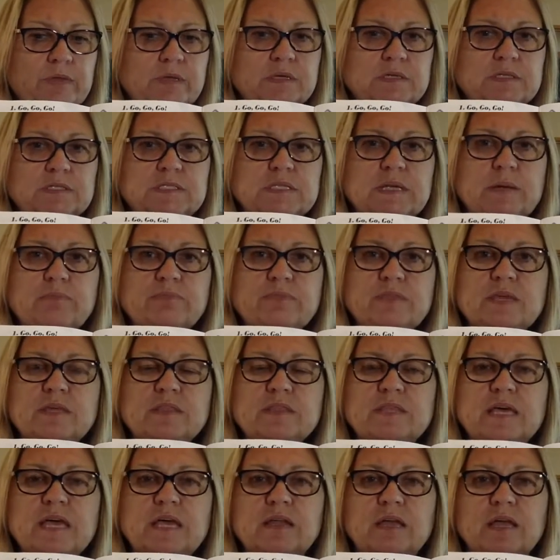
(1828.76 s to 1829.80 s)
something
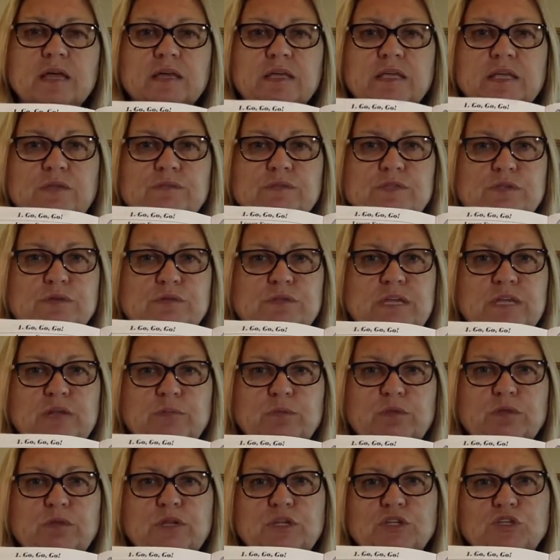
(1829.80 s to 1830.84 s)
that gives you that
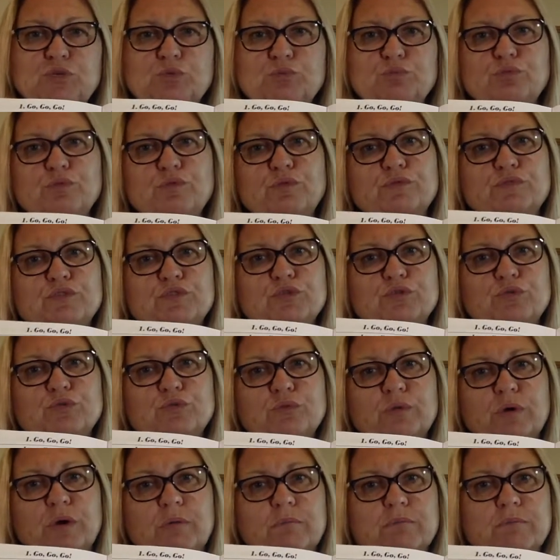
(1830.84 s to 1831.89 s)
ability to move
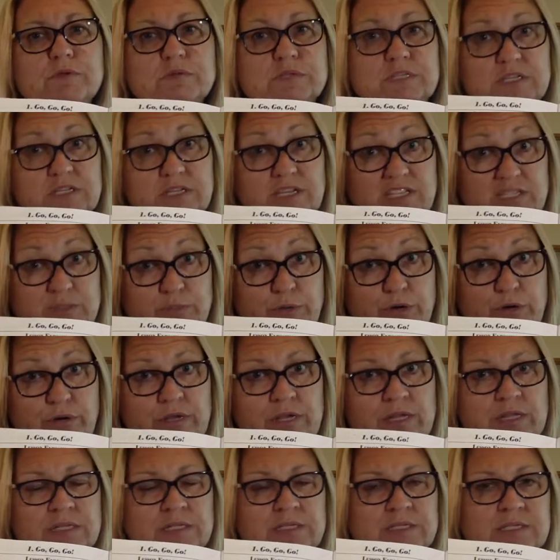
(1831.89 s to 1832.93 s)
to music
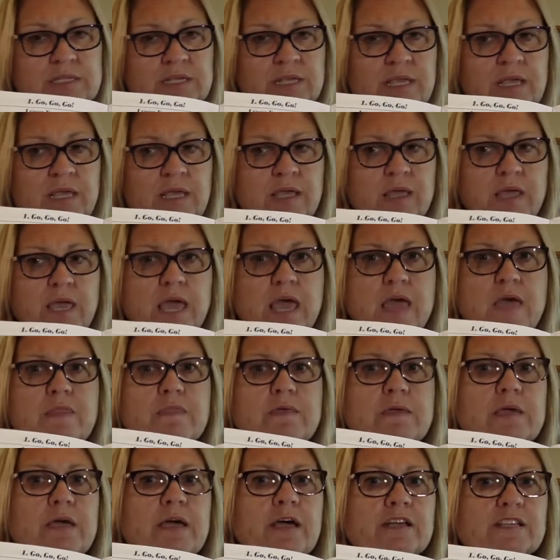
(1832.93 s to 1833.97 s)
experience and
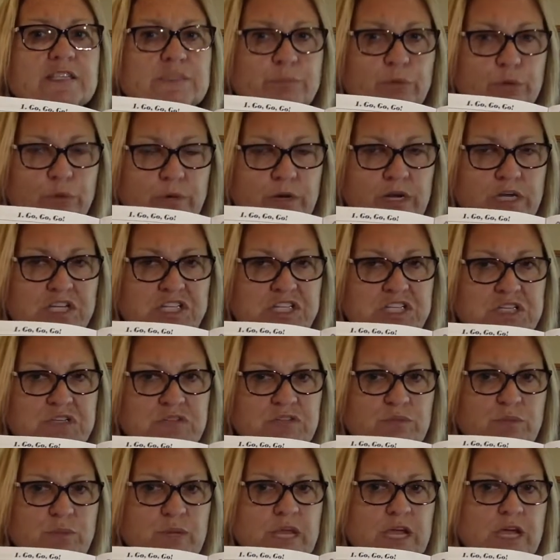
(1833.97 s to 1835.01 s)
the exploration of
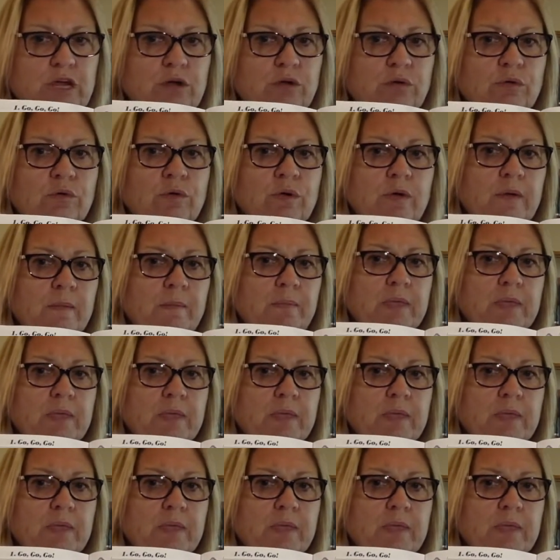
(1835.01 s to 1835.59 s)
the piano,